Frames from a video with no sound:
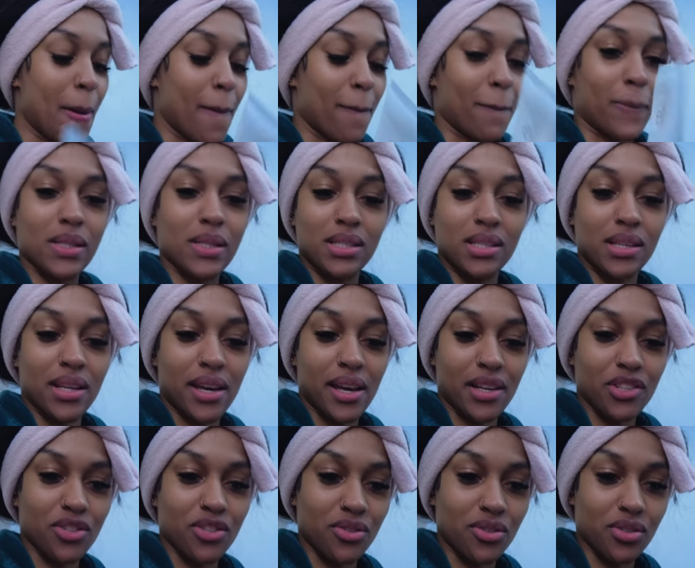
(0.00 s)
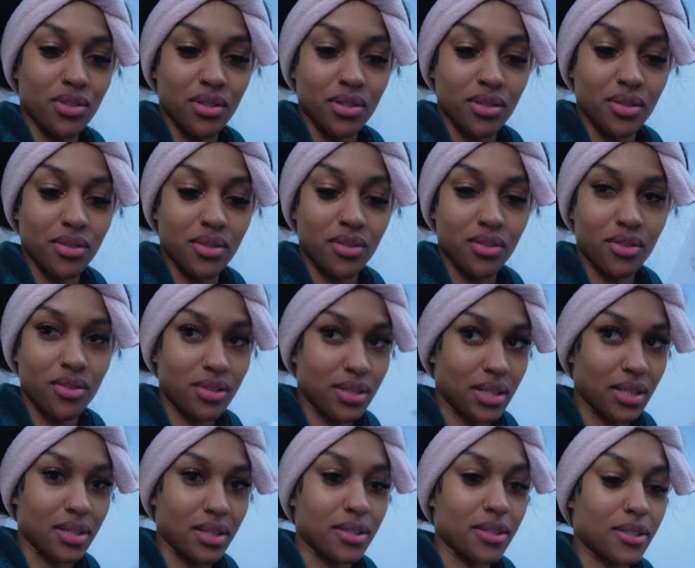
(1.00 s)
But today, I chose to use
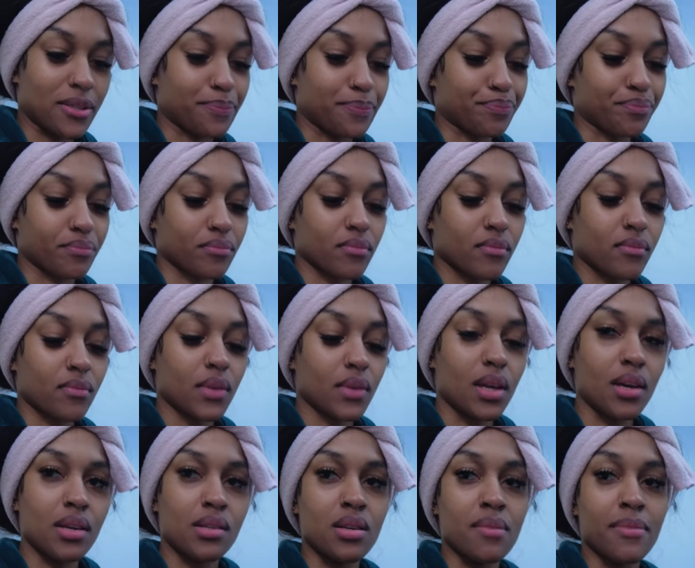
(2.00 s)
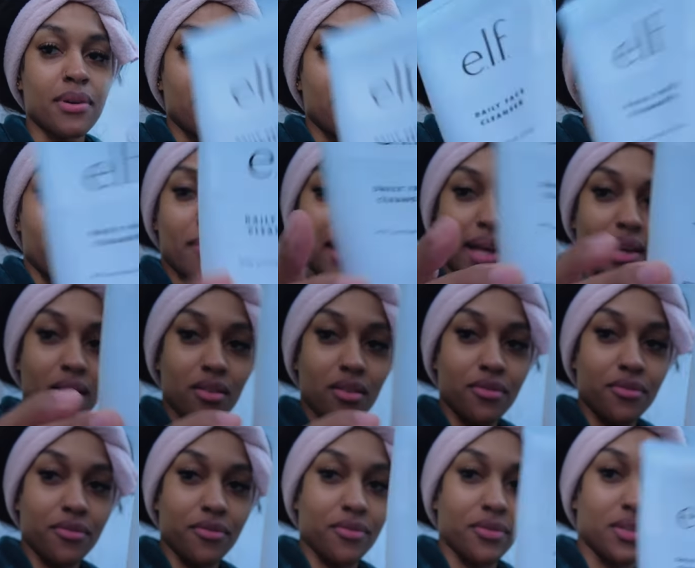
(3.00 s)
this. So, I'm gonna go in with my
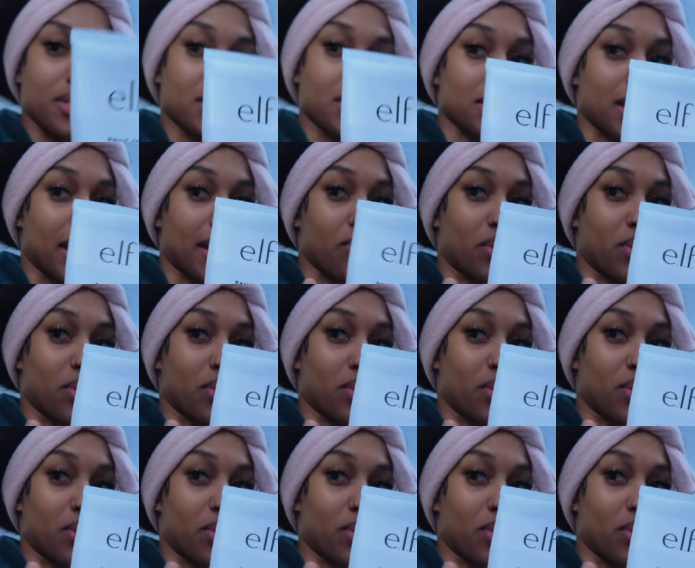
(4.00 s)
e.l.f. This is like